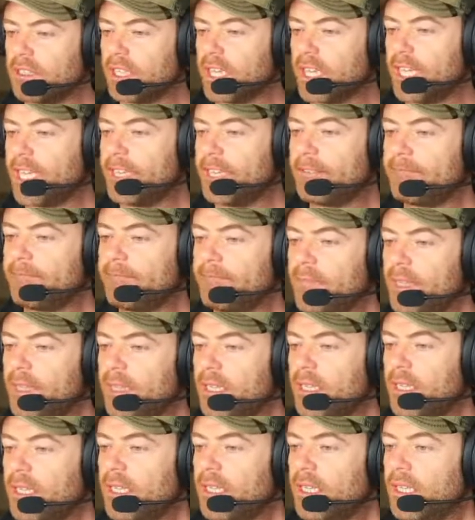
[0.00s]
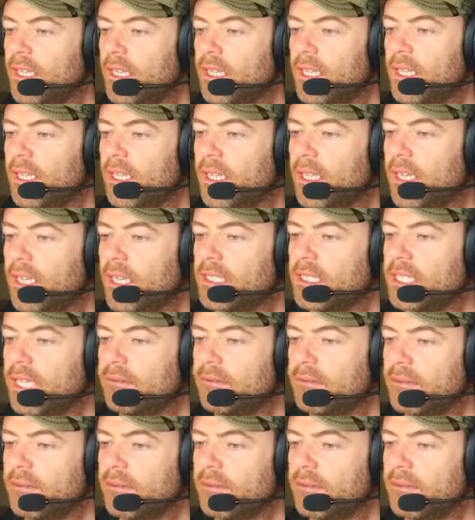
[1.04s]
okay? Let's have...